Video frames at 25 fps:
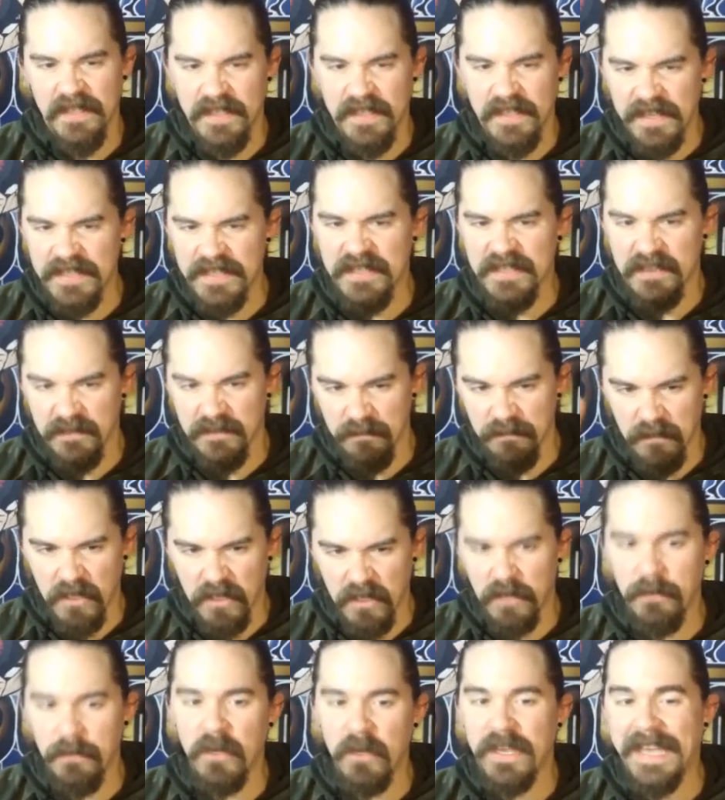this
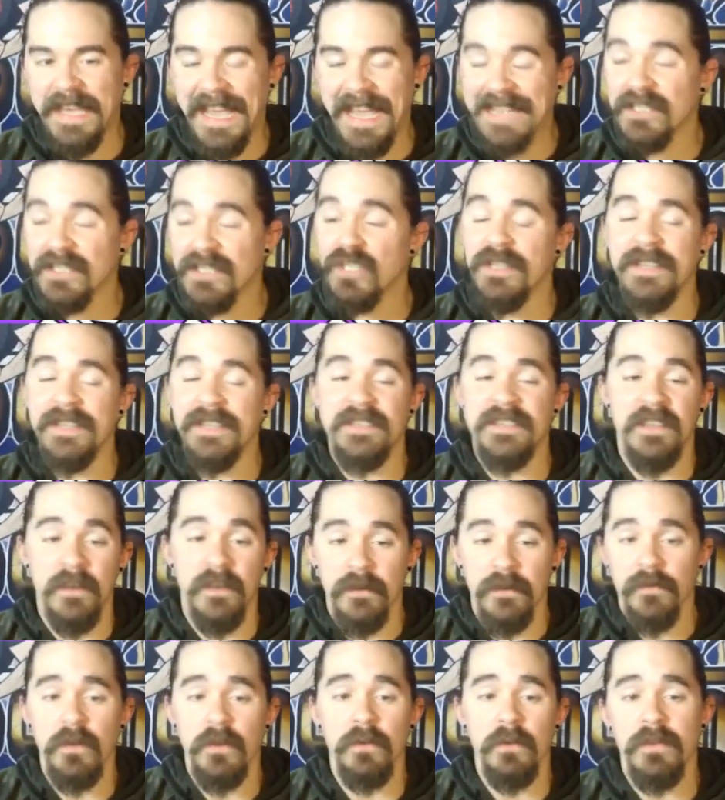communication, this
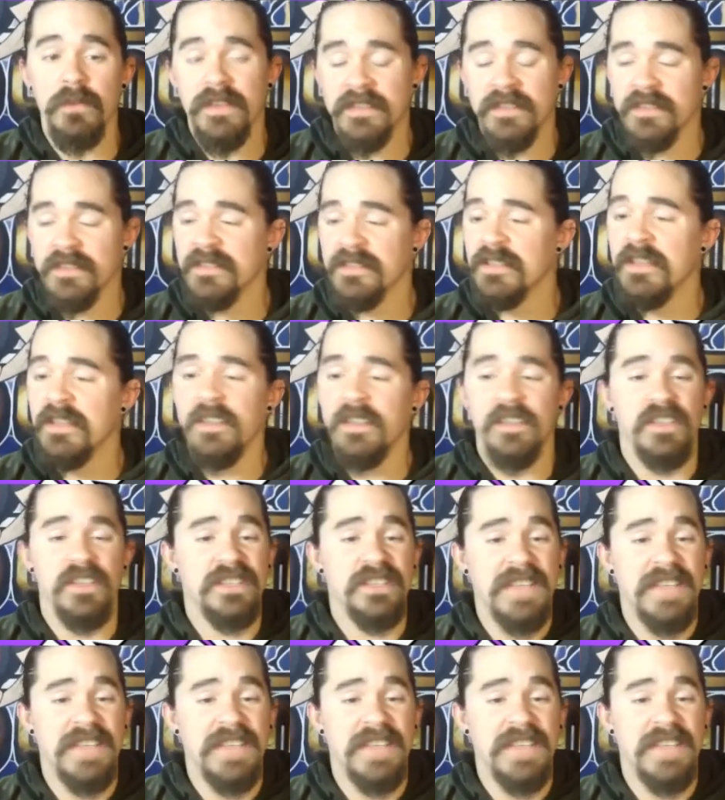interview, this, this